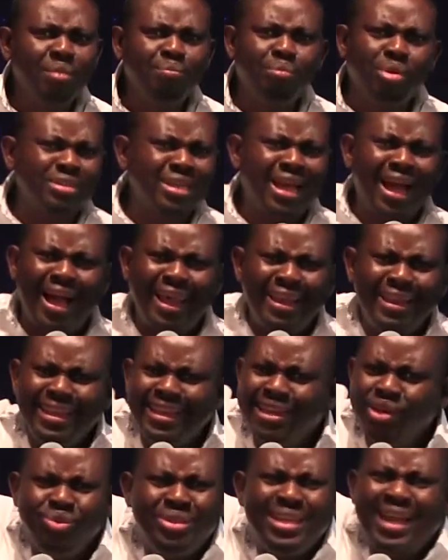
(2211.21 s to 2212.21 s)
But
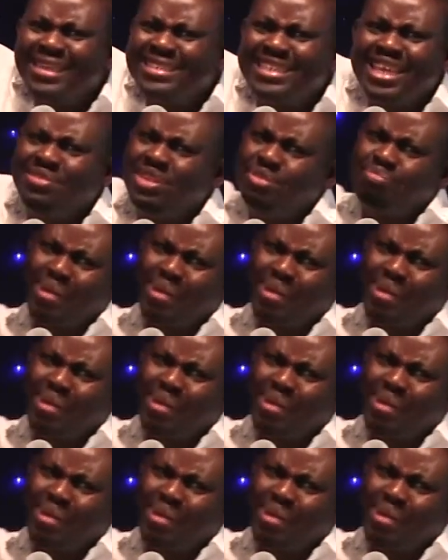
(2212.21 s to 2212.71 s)
hallelujah, David